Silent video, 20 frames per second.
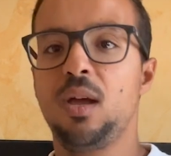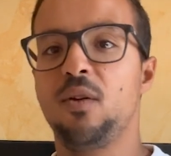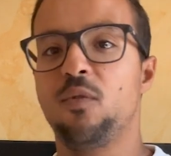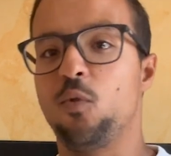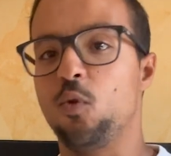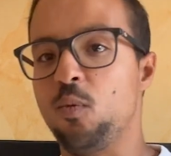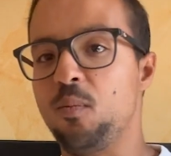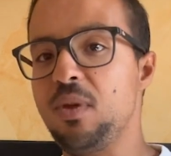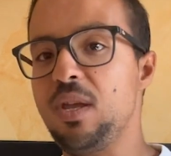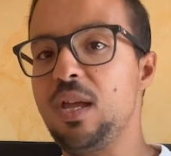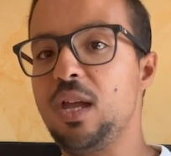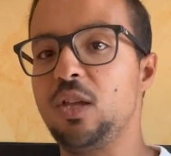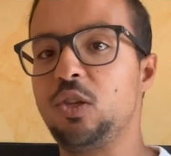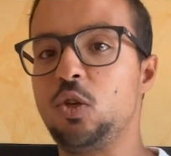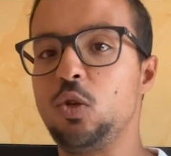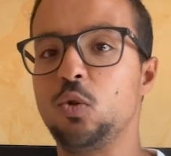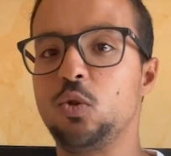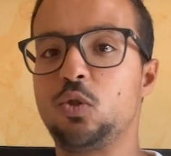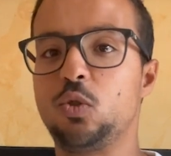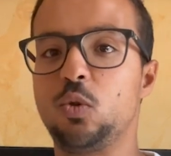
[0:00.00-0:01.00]
for me
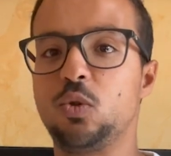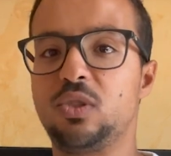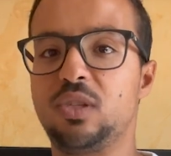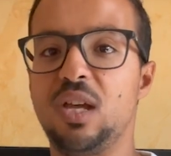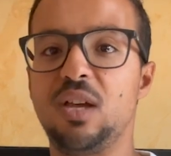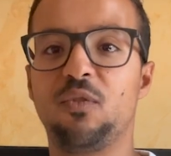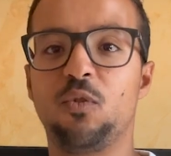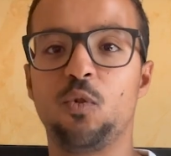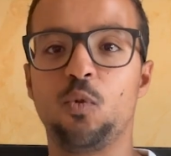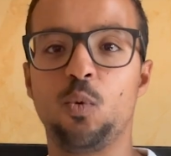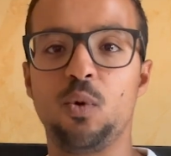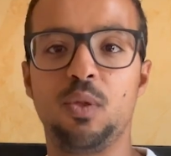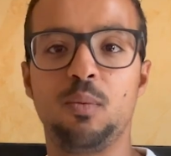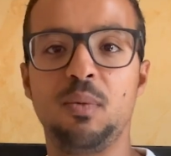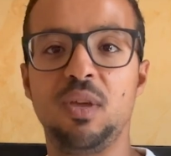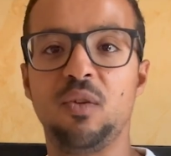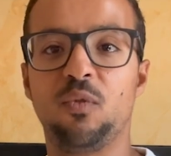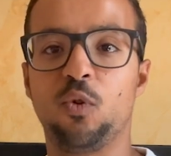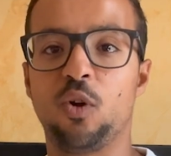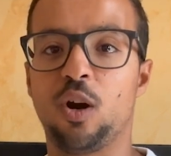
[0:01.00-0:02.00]
it used to stay for with
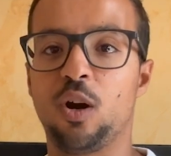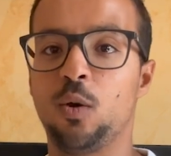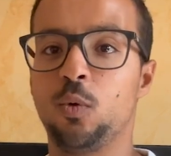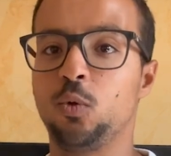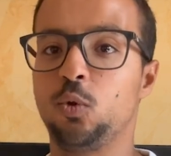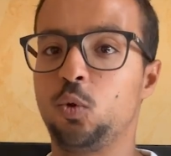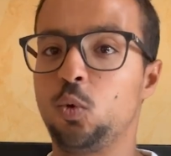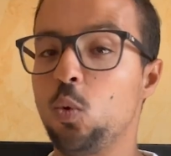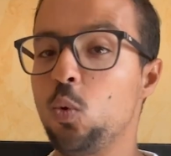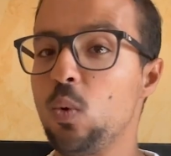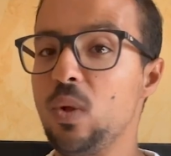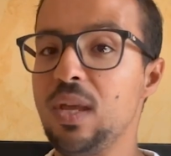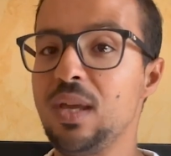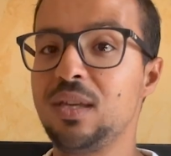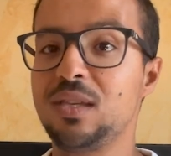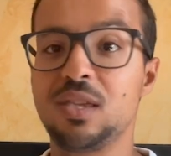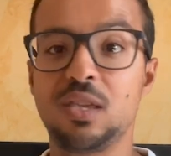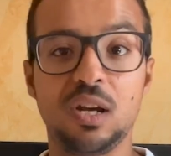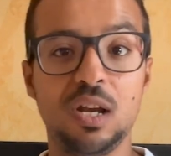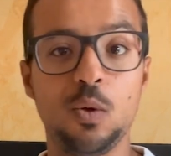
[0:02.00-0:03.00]
me for around two
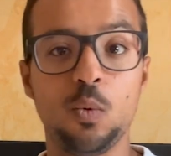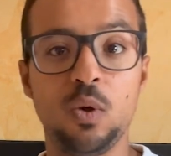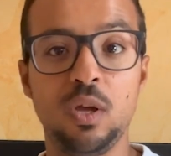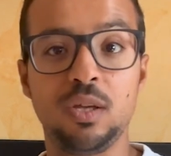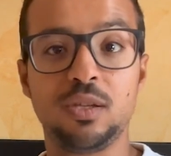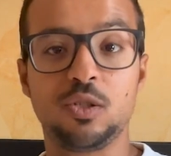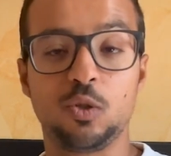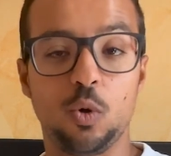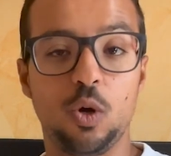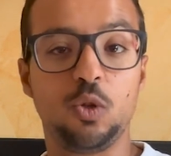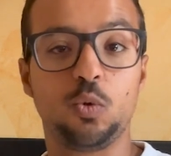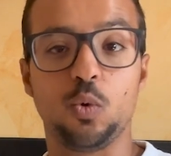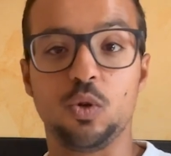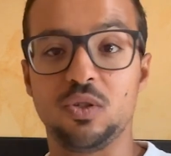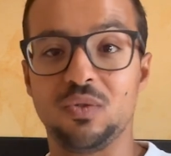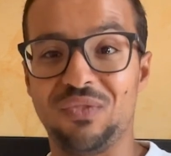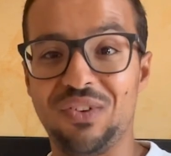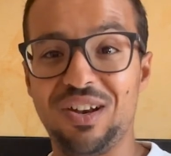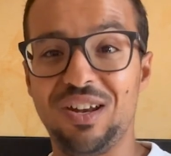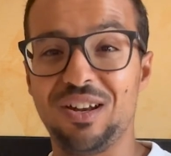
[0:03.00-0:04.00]
weeks three weeks so it
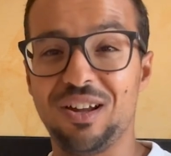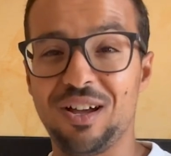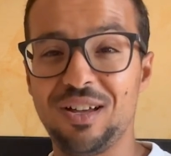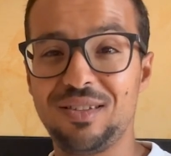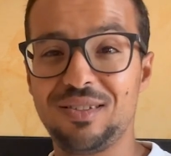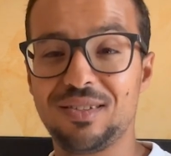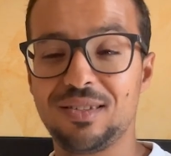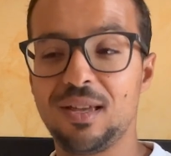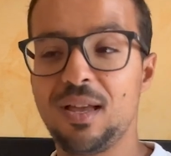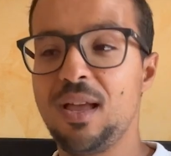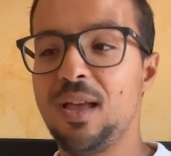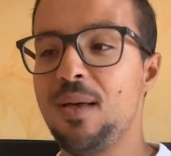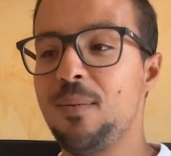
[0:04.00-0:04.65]
was very nice